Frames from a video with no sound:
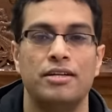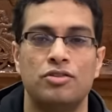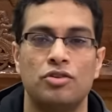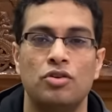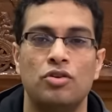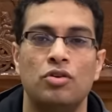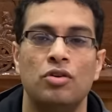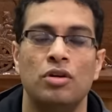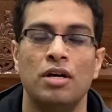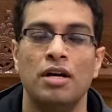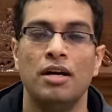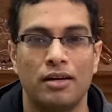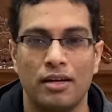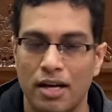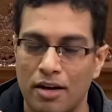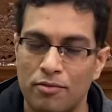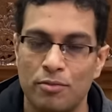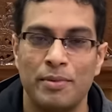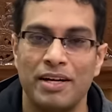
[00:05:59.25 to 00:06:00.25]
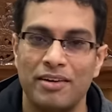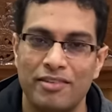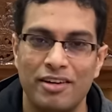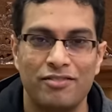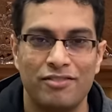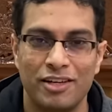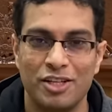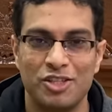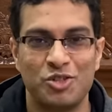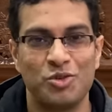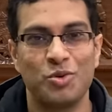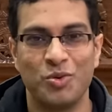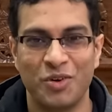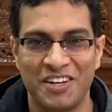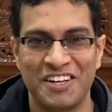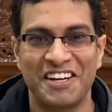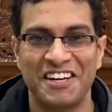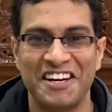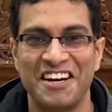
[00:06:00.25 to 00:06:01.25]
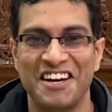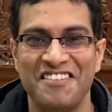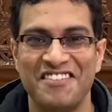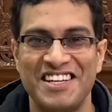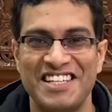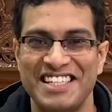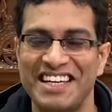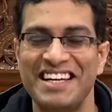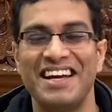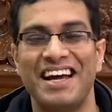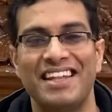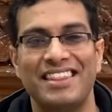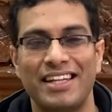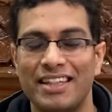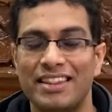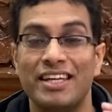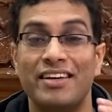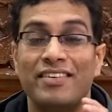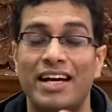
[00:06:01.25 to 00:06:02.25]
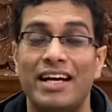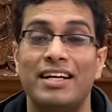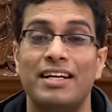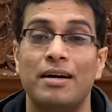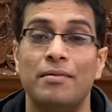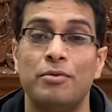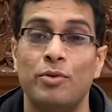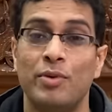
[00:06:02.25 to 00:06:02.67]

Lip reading: So government will first do quantitative easing and then they will end up